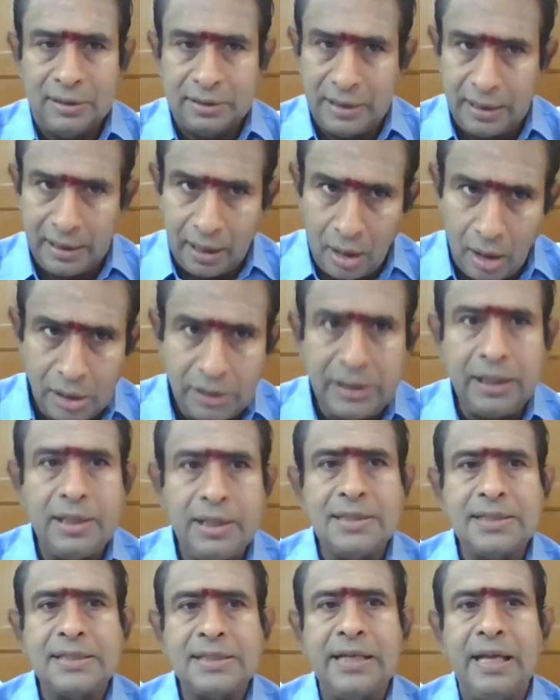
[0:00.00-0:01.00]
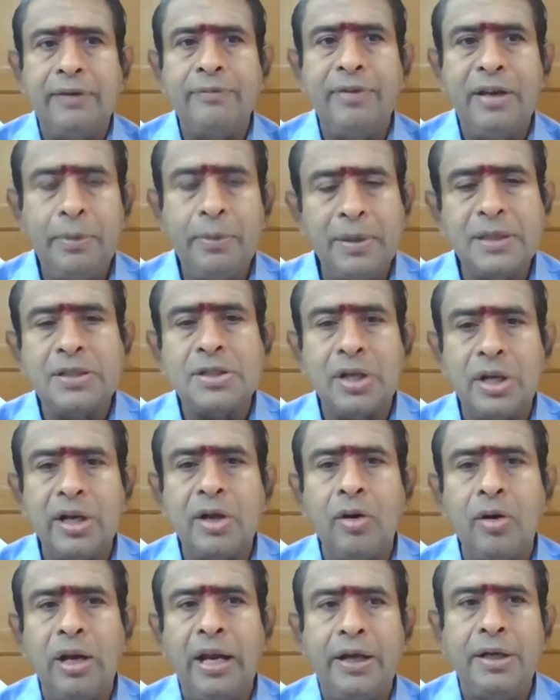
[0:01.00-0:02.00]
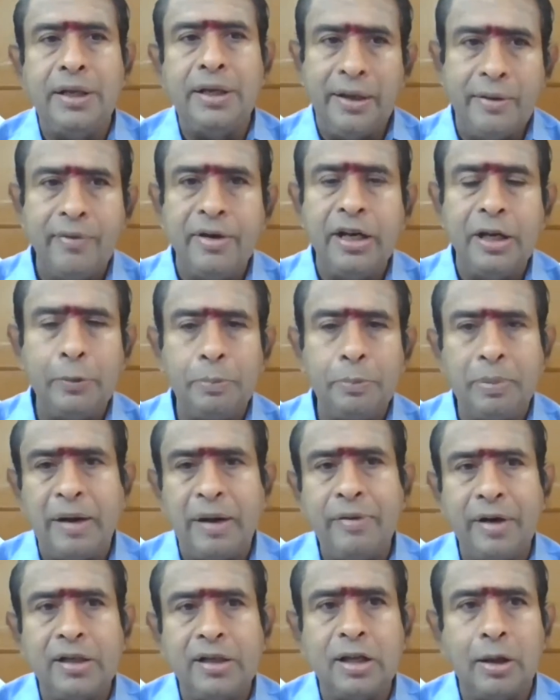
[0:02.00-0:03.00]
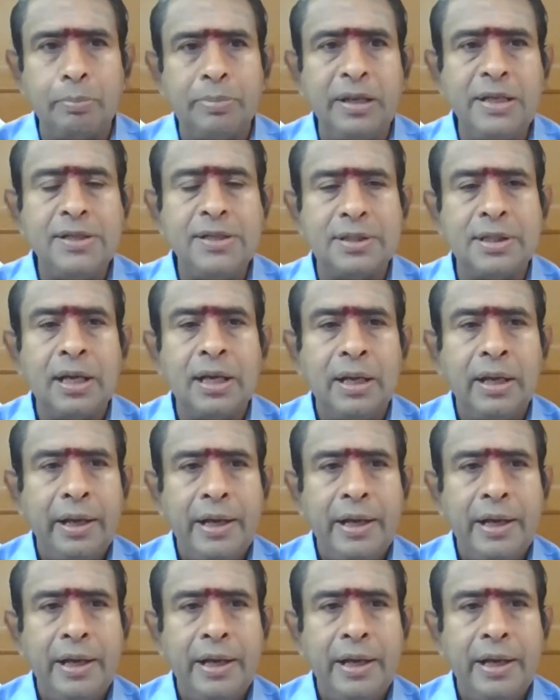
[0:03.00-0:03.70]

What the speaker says: The articles can very much regulate even in private companies.